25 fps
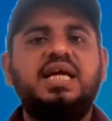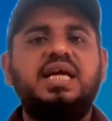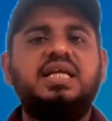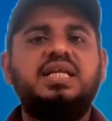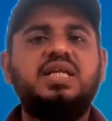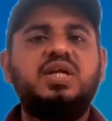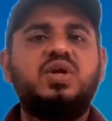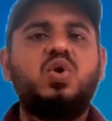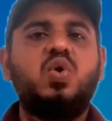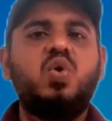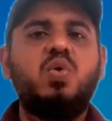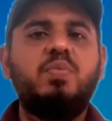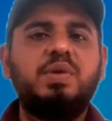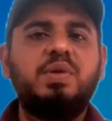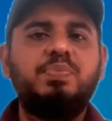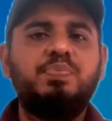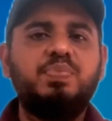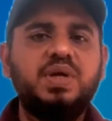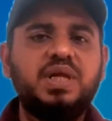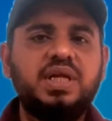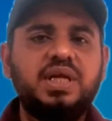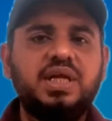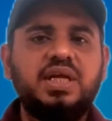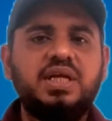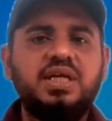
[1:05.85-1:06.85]
In the Roman
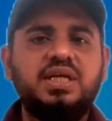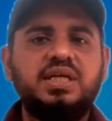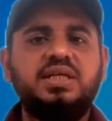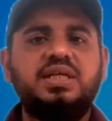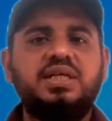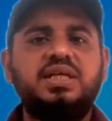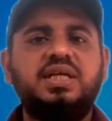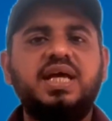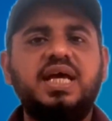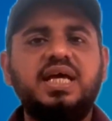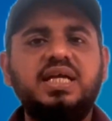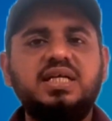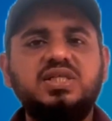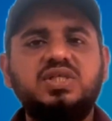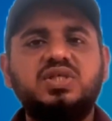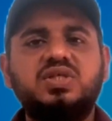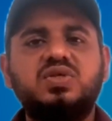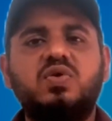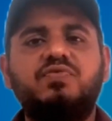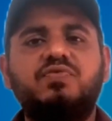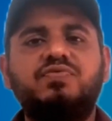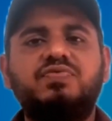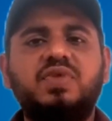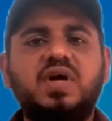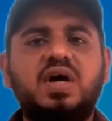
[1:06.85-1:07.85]
period, tens
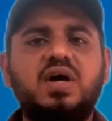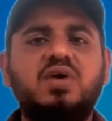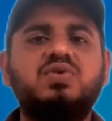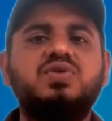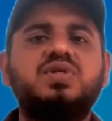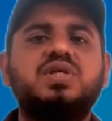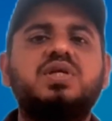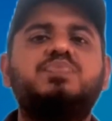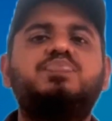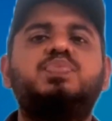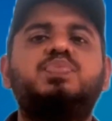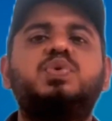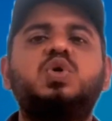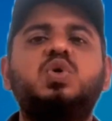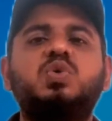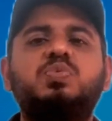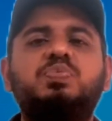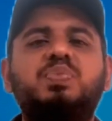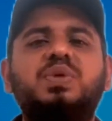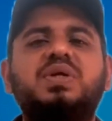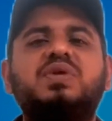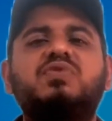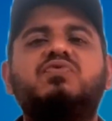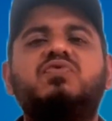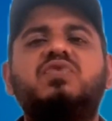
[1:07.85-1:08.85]
of thousands of
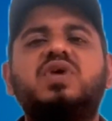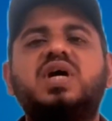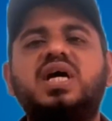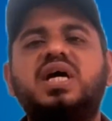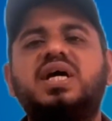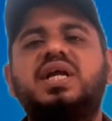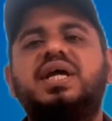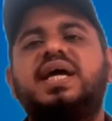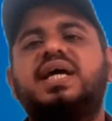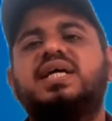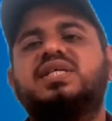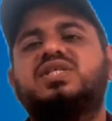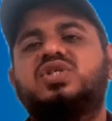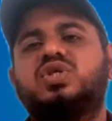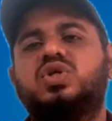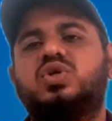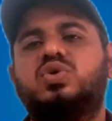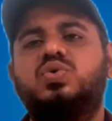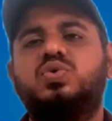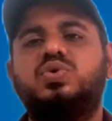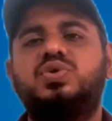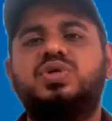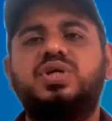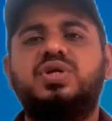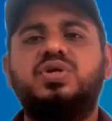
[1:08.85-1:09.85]
people were
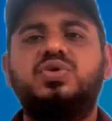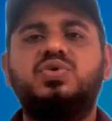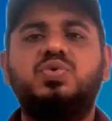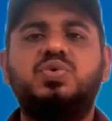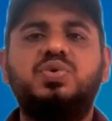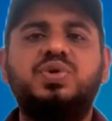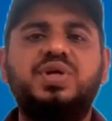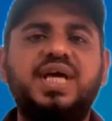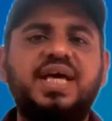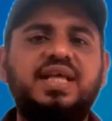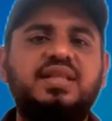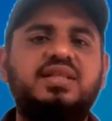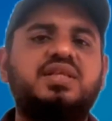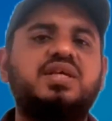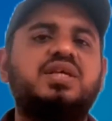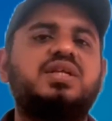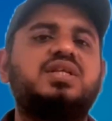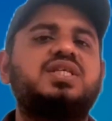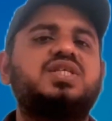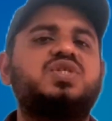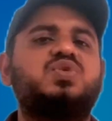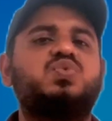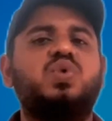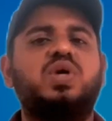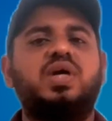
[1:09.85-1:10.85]
executed to death in
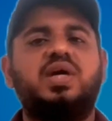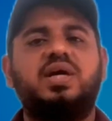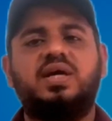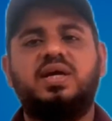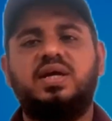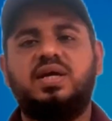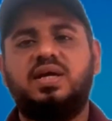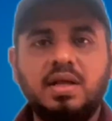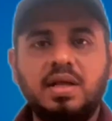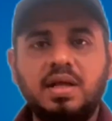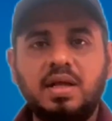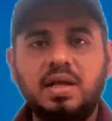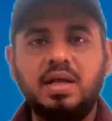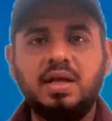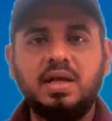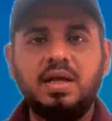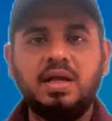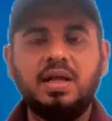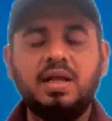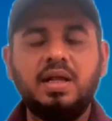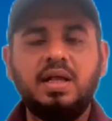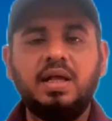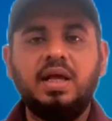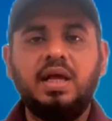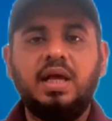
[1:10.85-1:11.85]
this way.
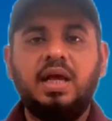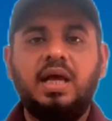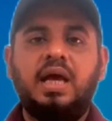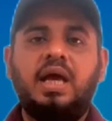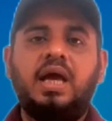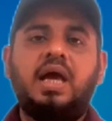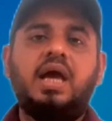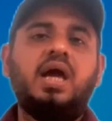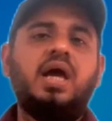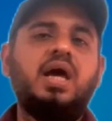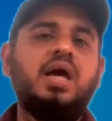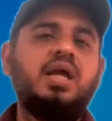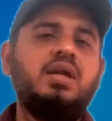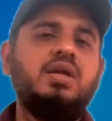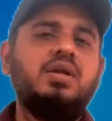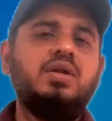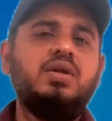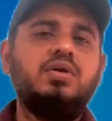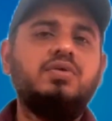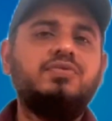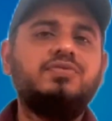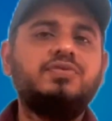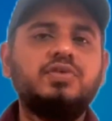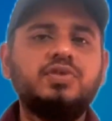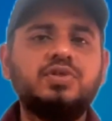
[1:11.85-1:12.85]
And
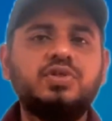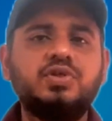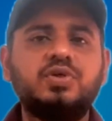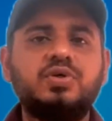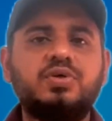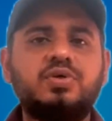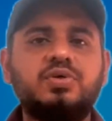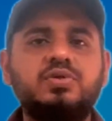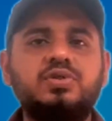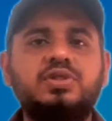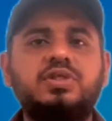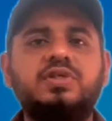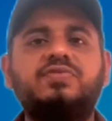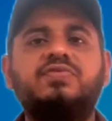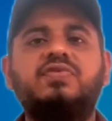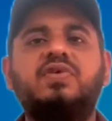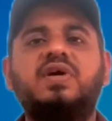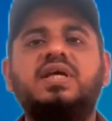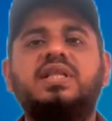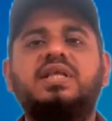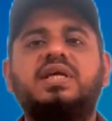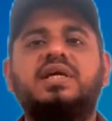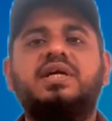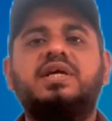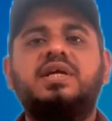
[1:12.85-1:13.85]
for to
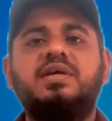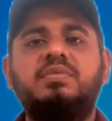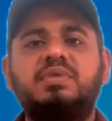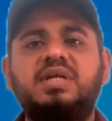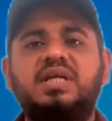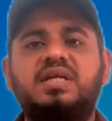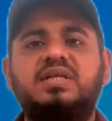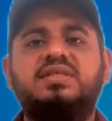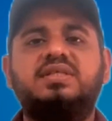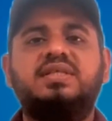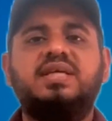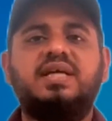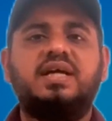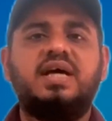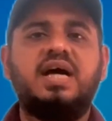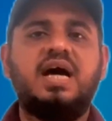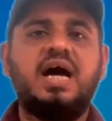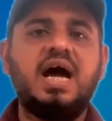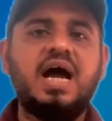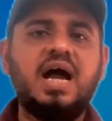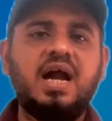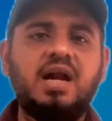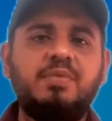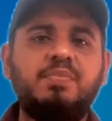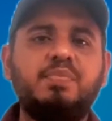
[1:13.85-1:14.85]
crucify the criminals, there
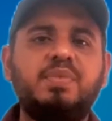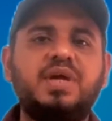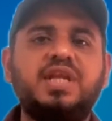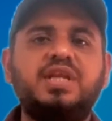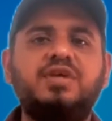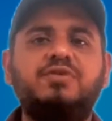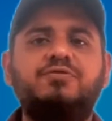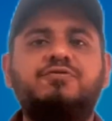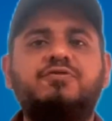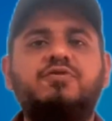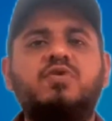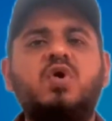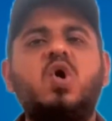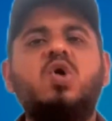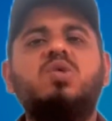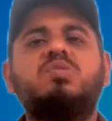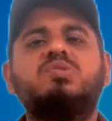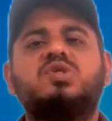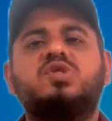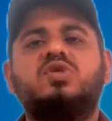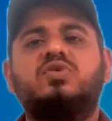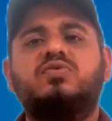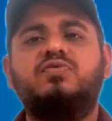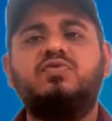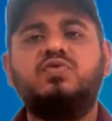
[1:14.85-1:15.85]
are many
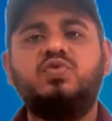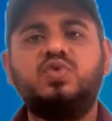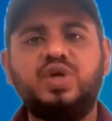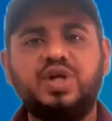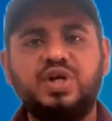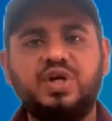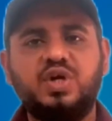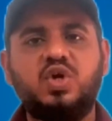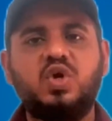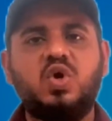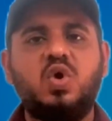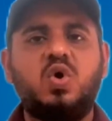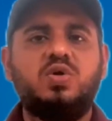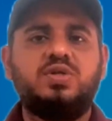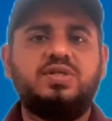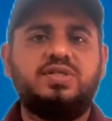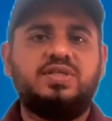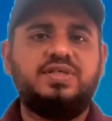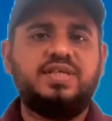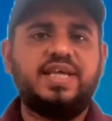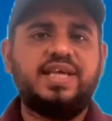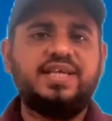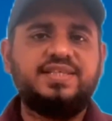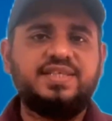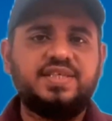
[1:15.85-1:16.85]
forms of wooden
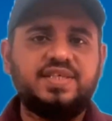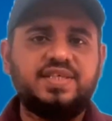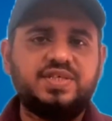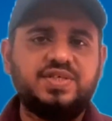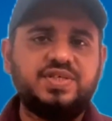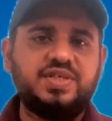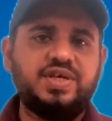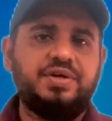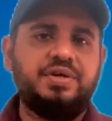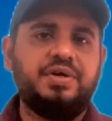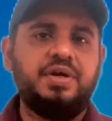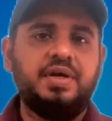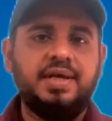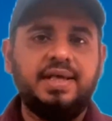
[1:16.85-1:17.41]
crosses existed.